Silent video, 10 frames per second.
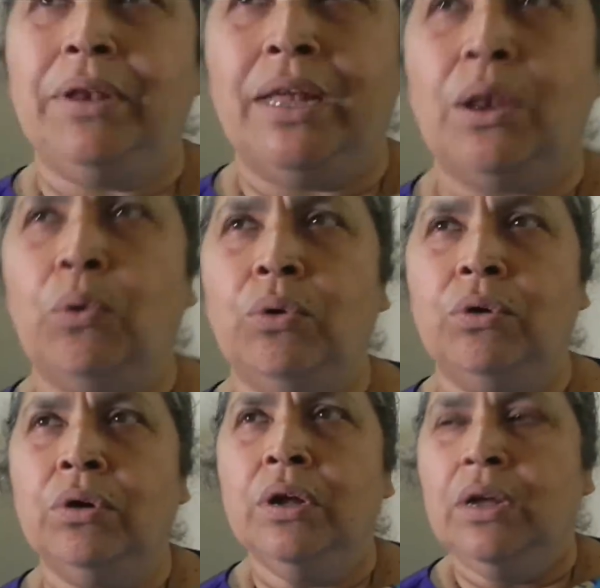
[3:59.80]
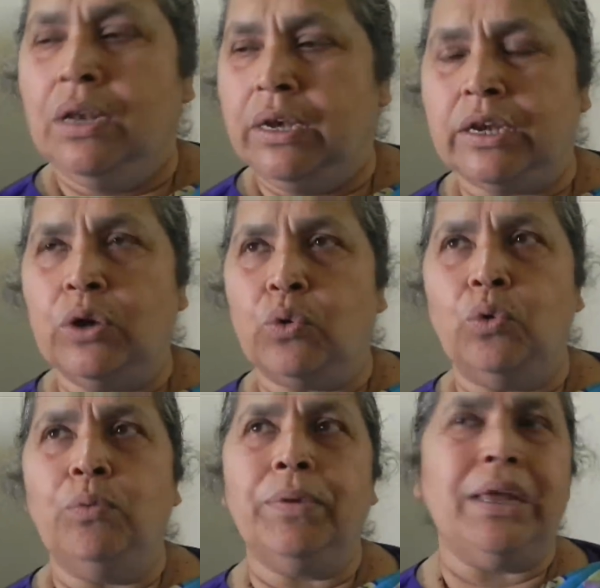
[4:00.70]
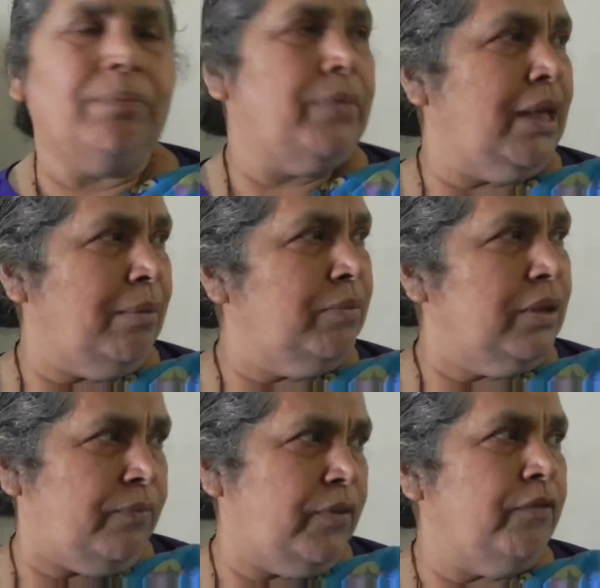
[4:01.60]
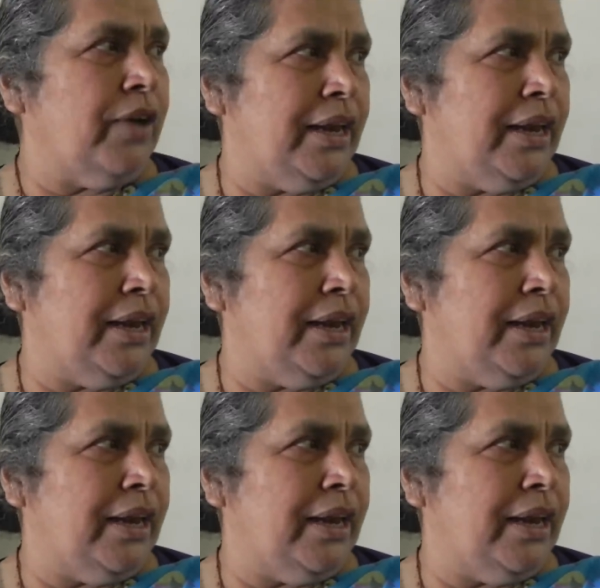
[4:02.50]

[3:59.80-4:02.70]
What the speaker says: them in our own little room, keep them if we